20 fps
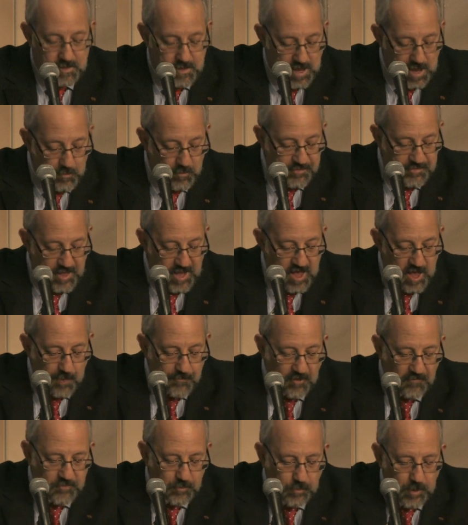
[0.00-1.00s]
And with the
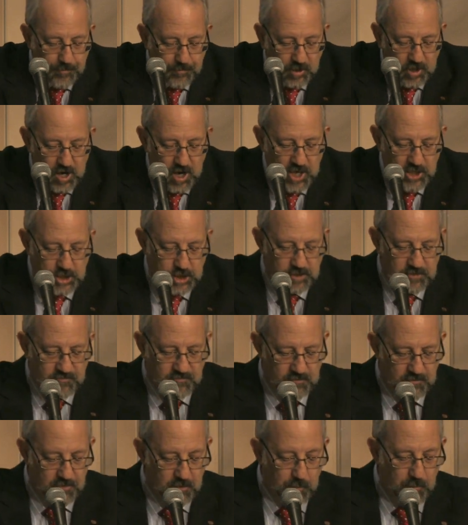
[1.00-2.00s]
help of the
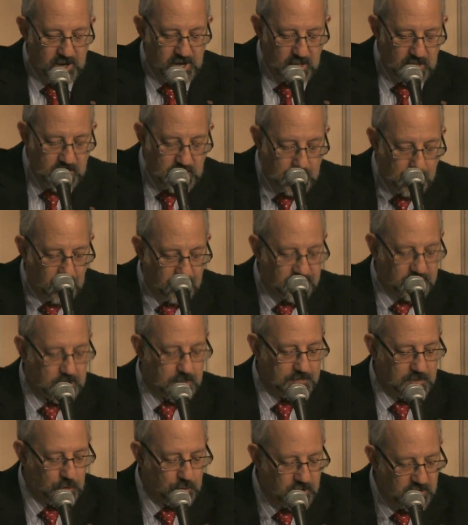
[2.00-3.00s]
repercussions, the real income of the
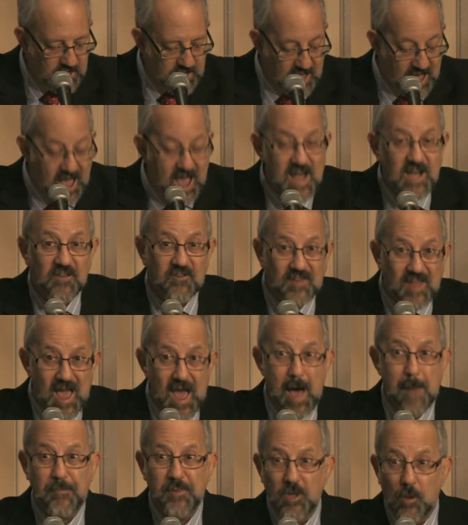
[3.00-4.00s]
community and its
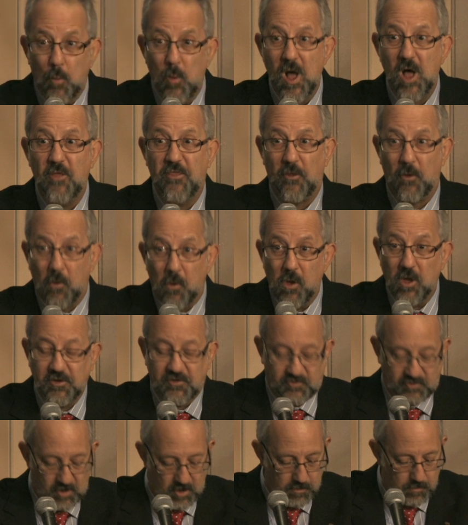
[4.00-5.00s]
capital wealth
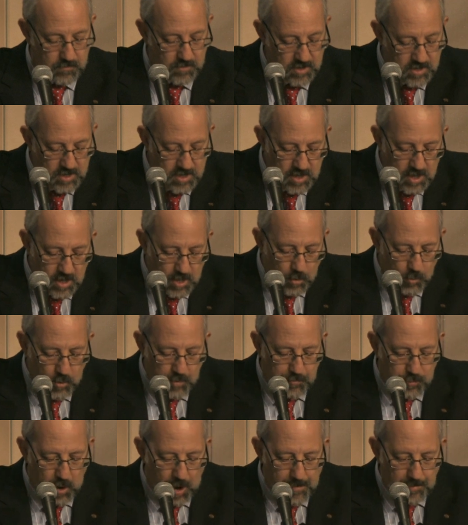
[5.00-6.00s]
also
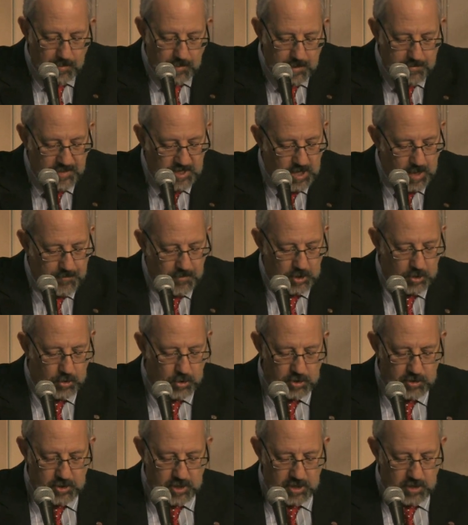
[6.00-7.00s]
would probably become a
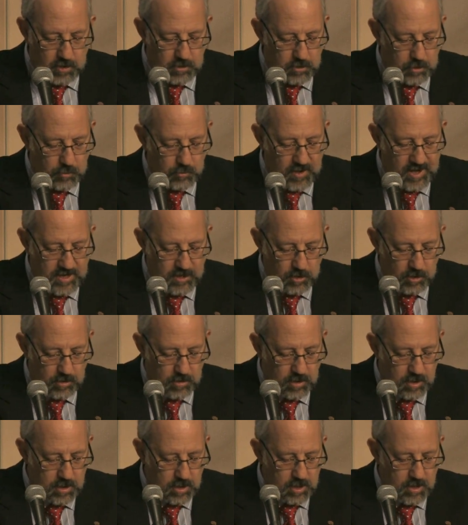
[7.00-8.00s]
good deal
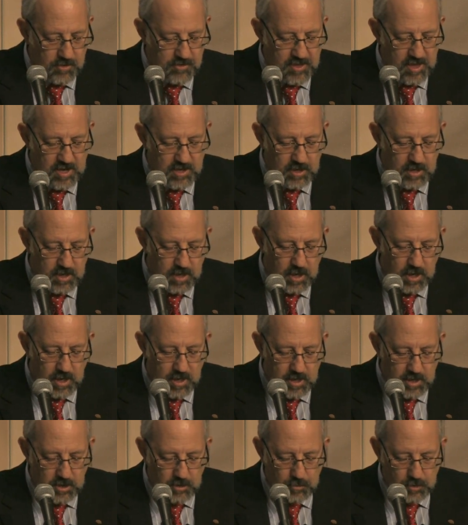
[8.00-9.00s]
greater than
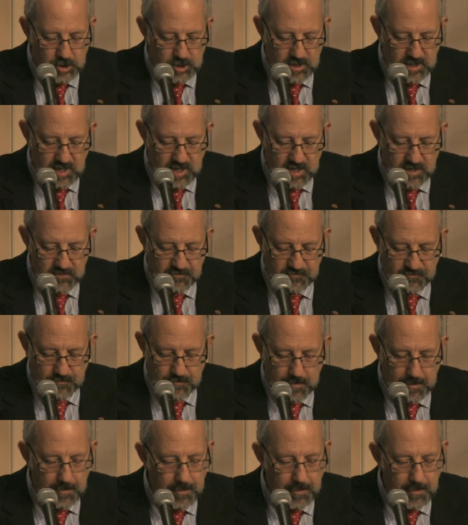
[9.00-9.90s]
it usually is.